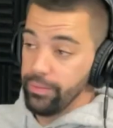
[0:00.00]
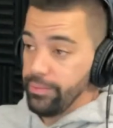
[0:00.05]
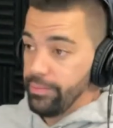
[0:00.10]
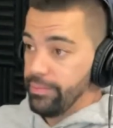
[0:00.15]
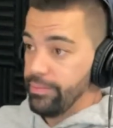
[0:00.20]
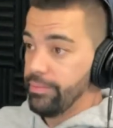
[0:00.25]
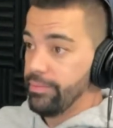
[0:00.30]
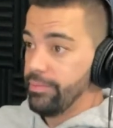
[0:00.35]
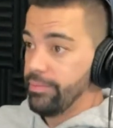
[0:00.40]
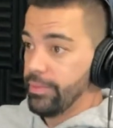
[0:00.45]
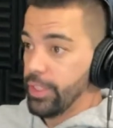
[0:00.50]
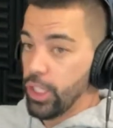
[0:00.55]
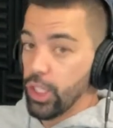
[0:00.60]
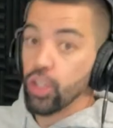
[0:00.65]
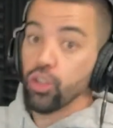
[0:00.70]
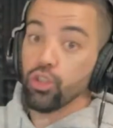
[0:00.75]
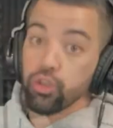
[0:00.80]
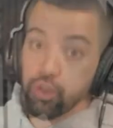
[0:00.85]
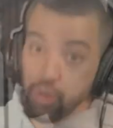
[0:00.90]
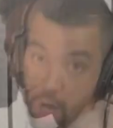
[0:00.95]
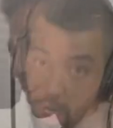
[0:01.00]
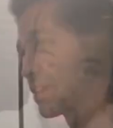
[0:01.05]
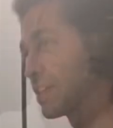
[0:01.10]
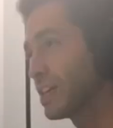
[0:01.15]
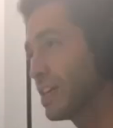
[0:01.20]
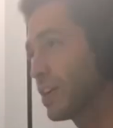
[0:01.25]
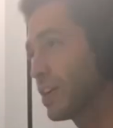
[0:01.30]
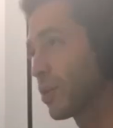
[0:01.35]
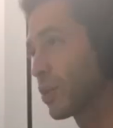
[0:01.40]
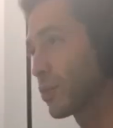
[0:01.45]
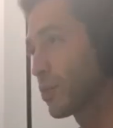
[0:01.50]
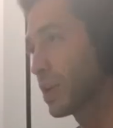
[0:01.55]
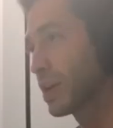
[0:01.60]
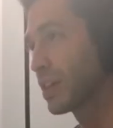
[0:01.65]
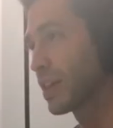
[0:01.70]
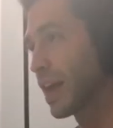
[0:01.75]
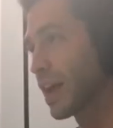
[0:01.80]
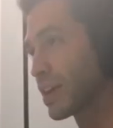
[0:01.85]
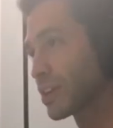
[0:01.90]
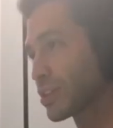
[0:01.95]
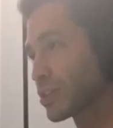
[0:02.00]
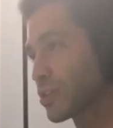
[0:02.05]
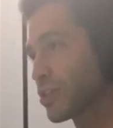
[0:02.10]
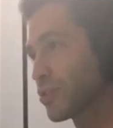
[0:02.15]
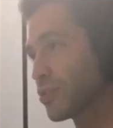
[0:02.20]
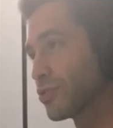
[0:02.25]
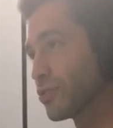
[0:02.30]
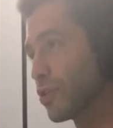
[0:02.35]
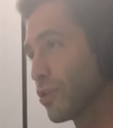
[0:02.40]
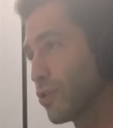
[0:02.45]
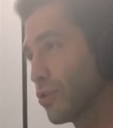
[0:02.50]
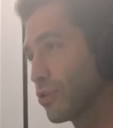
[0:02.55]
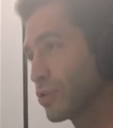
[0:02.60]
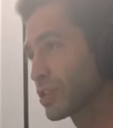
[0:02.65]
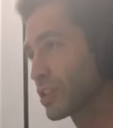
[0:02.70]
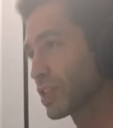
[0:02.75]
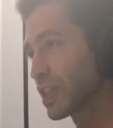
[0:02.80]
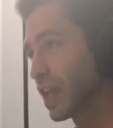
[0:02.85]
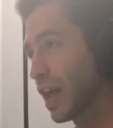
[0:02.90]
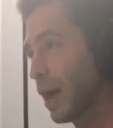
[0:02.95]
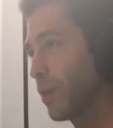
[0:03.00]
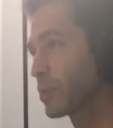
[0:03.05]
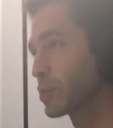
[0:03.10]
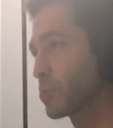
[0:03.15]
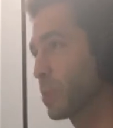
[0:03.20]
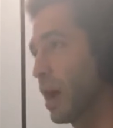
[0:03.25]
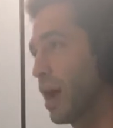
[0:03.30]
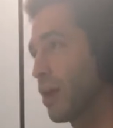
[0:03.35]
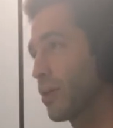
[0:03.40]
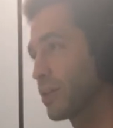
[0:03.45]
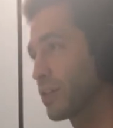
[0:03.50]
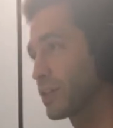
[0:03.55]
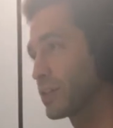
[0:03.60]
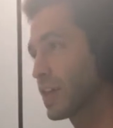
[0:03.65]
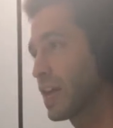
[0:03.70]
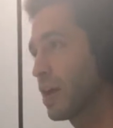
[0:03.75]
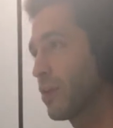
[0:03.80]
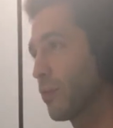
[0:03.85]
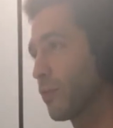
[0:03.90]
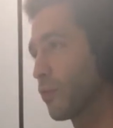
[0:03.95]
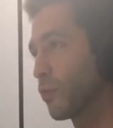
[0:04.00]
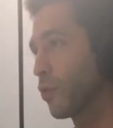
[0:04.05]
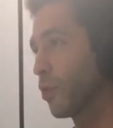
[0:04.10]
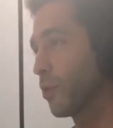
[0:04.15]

Everyone that was in the league with me last year knows that I was pounding the table for him.